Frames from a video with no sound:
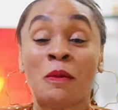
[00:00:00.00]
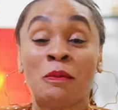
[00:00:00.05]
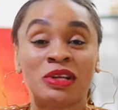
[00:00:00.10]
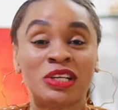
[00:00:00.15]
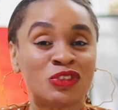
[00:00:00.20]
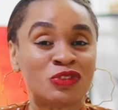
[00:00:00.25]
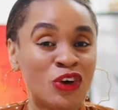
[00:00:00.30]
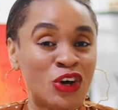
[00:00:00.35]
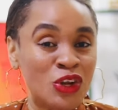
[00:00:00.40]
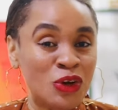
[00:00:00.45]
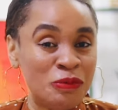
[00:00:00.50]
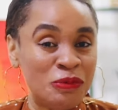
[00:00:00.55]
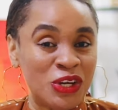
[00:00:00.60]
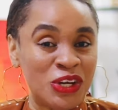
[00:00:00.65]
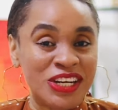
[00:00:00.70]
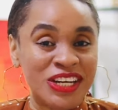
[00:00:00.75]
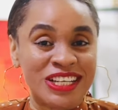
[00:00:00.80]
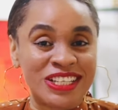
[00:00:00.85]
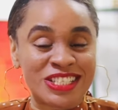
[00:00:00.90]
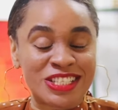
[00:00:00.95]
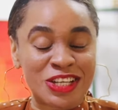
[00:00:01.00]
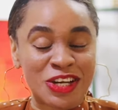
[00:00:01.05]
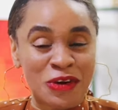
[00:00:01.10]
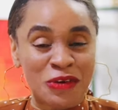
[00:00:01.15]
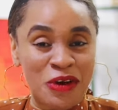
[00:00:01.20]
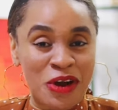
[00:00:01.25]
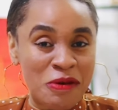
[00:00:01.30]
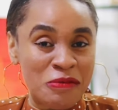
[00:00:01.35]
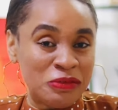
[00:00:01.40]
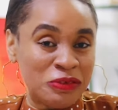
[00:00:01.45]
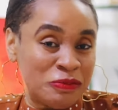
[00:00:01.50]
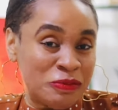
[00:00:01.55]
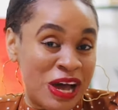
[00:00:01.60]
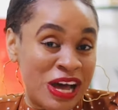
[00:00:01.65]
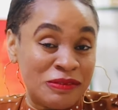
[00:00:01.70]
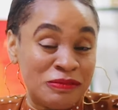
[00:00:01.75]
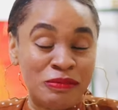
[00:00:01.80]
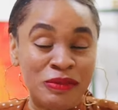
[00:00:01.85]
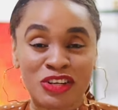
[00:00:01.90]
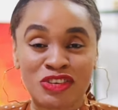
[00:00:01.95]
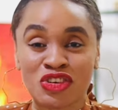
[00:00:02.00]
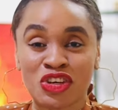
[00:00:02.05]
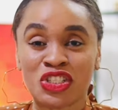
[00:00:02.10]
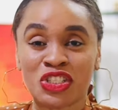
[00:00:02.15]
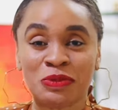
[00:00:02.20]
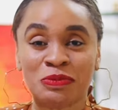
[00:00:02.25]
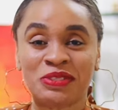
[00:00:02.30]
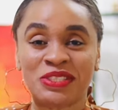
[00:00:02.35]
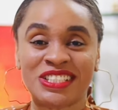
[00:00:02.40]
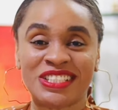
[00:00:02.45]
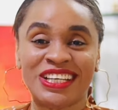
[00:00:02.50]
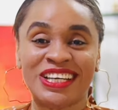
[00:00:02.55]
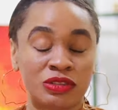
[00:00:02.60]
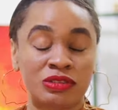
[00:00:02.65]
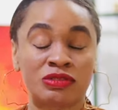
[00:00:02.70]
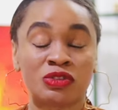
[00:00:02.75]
Please follow me on Instagram at Metrogypsie.